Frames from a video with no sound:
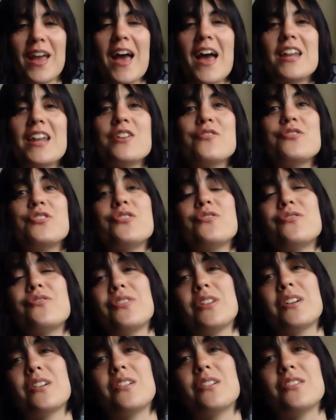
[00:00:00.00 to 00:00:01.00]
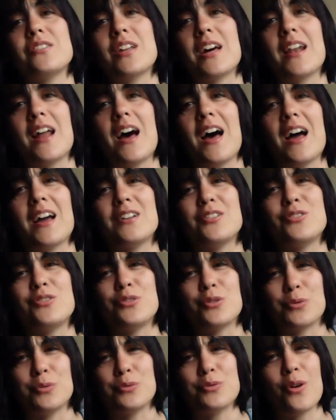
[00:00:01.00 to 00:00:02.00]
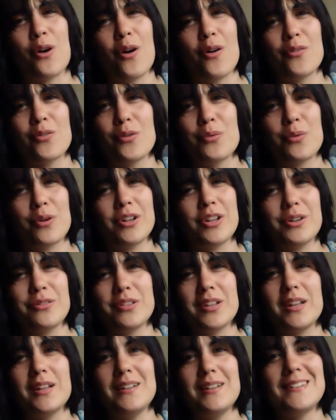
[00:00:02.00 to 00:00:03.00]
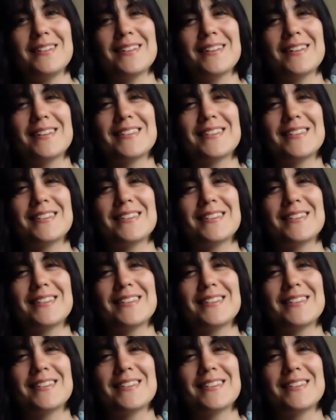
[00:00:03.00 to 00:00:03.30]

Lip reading: And if you feel that I don't offer what you need,